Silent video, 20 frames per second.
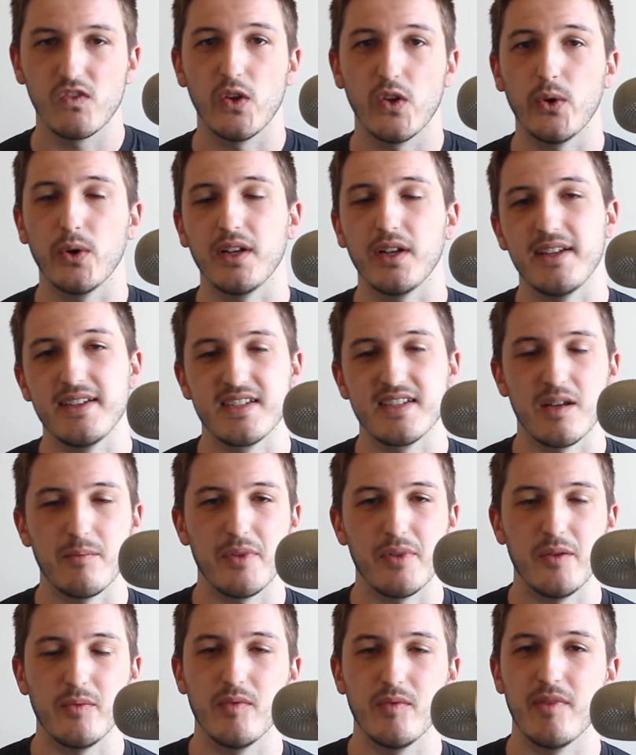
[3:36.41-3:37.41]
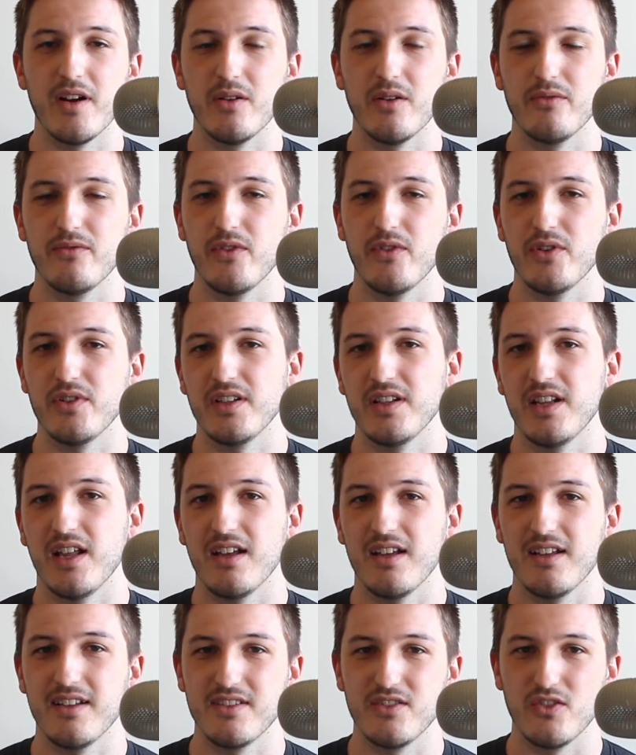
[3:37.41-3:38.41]
Or at least some people might refer to
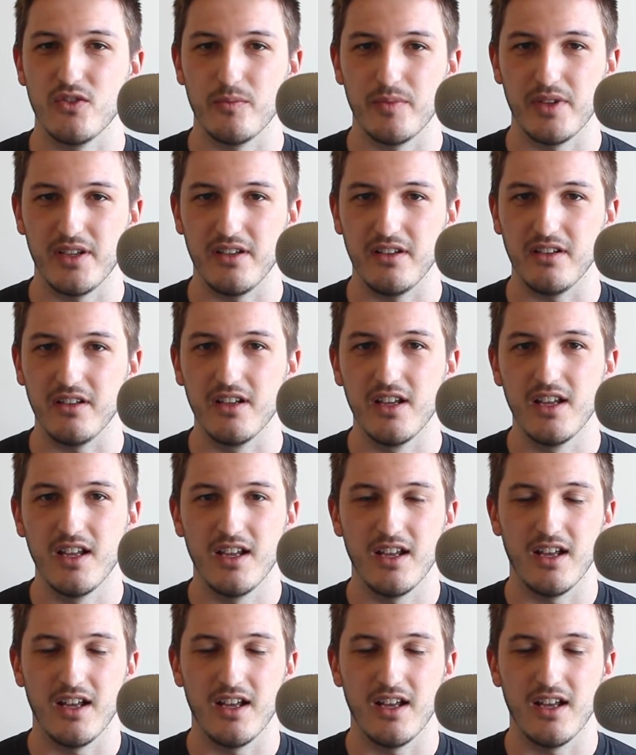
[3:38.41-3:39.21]
that as not being